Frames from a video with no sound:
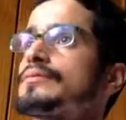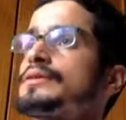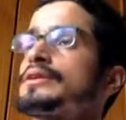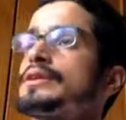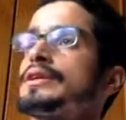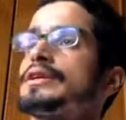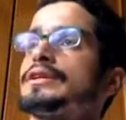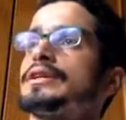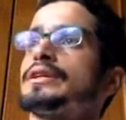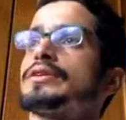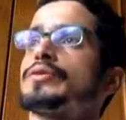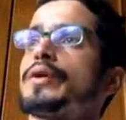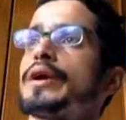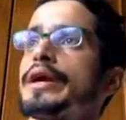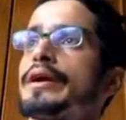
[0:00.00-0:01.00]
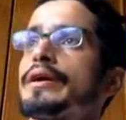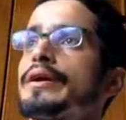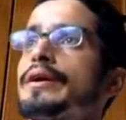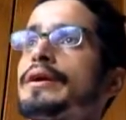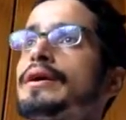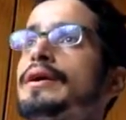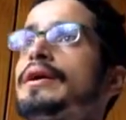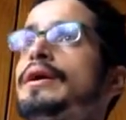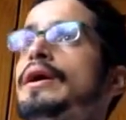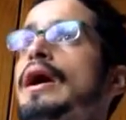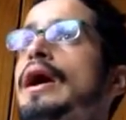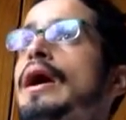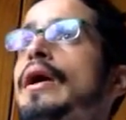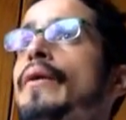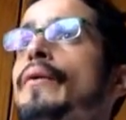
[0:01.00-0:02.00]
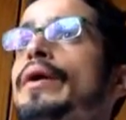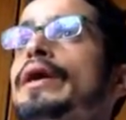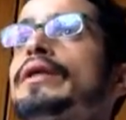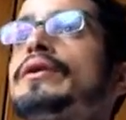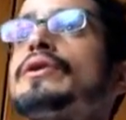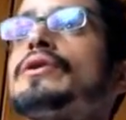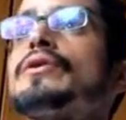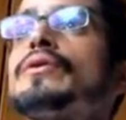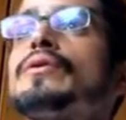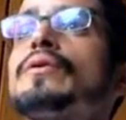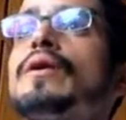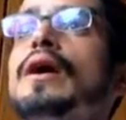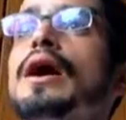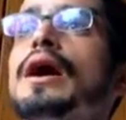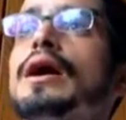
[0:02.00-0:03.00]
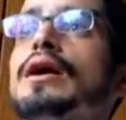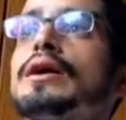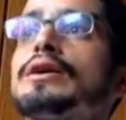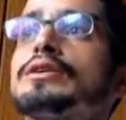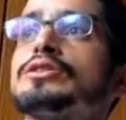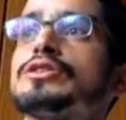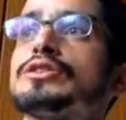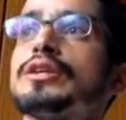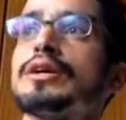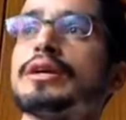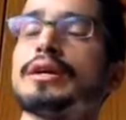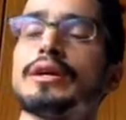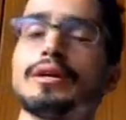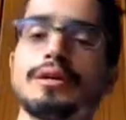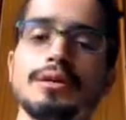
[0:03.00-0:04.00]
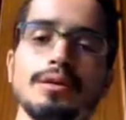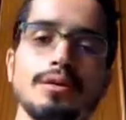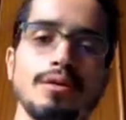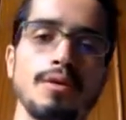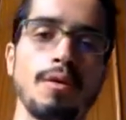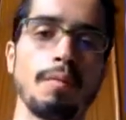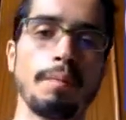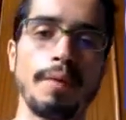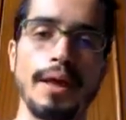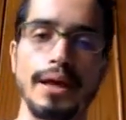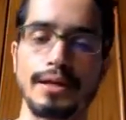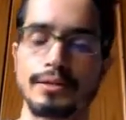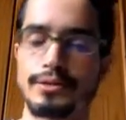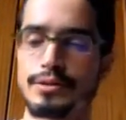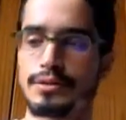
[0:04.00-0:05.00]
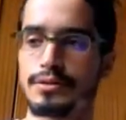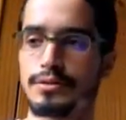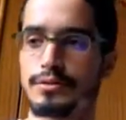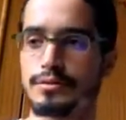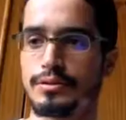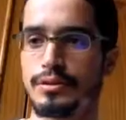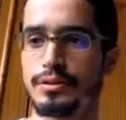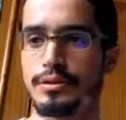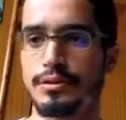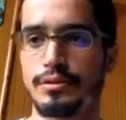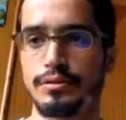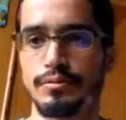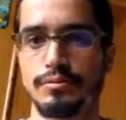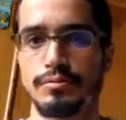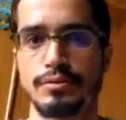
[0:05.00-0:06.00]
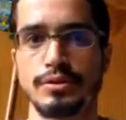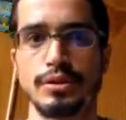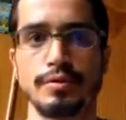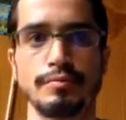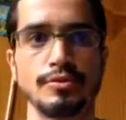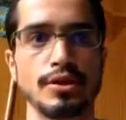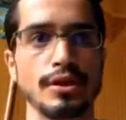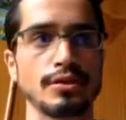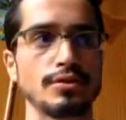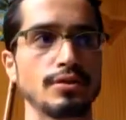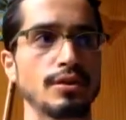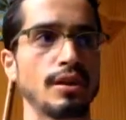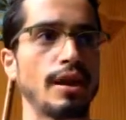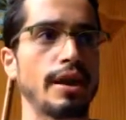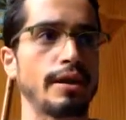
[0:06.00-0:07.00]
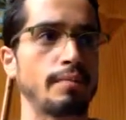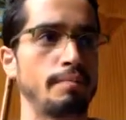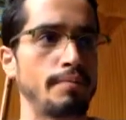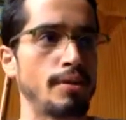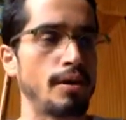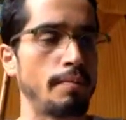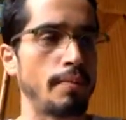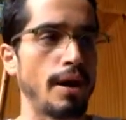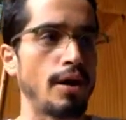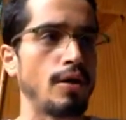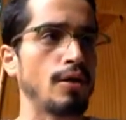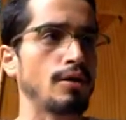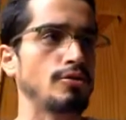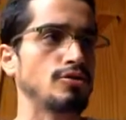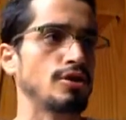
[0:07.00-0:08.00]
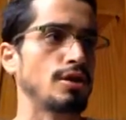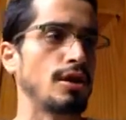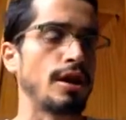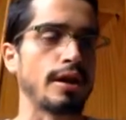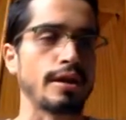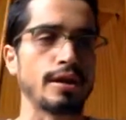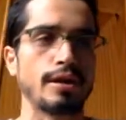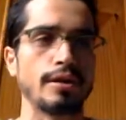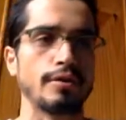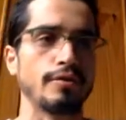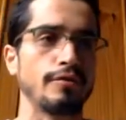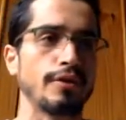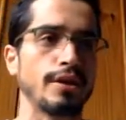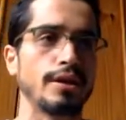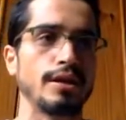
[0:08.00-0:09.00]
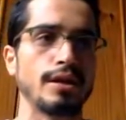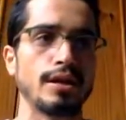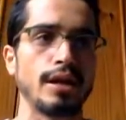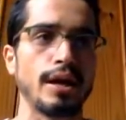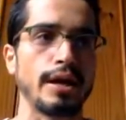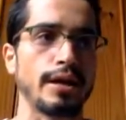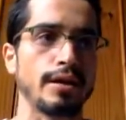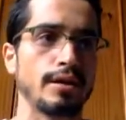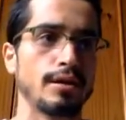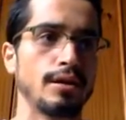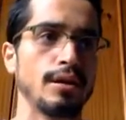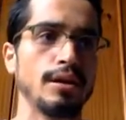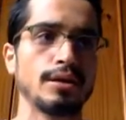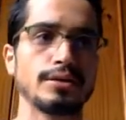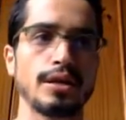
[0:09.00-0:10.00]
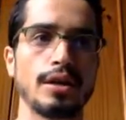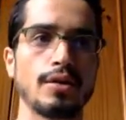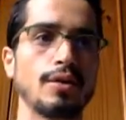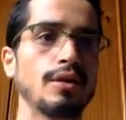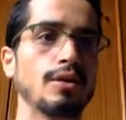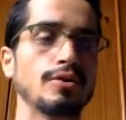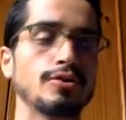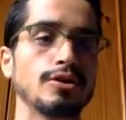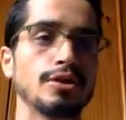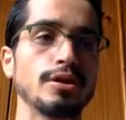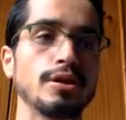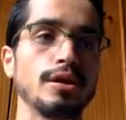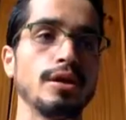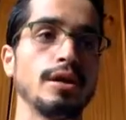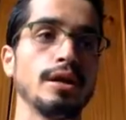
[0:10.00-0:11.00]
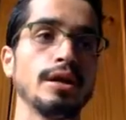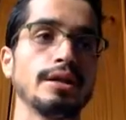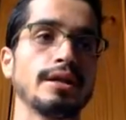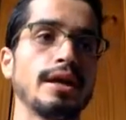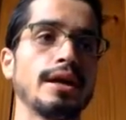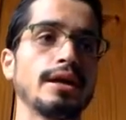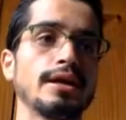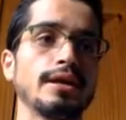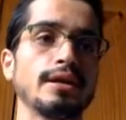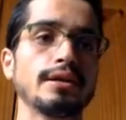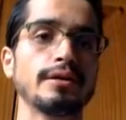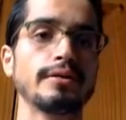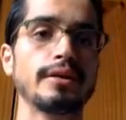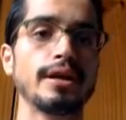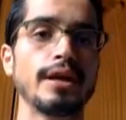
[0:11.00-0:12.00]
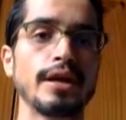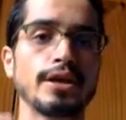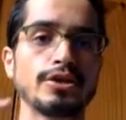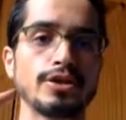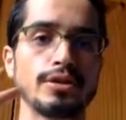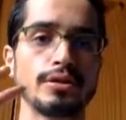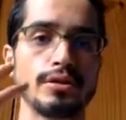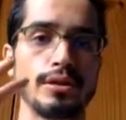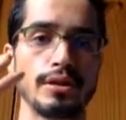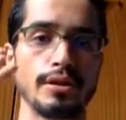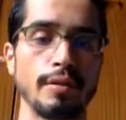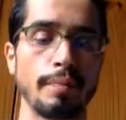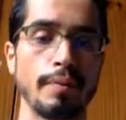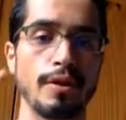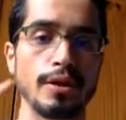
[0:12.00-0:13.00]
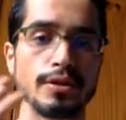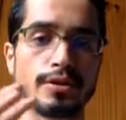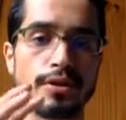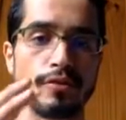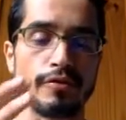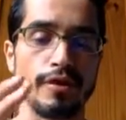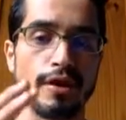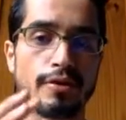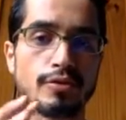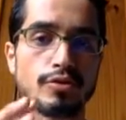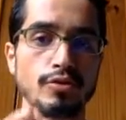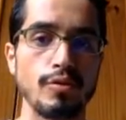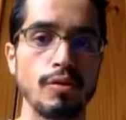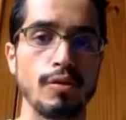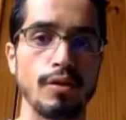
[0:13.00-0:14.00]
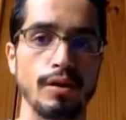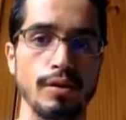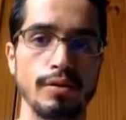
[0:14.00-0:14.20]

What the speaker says: In this way, when you are studying complex subjects like biology, like Ayurveda, like psychology, the interrelation in the parts are very strong.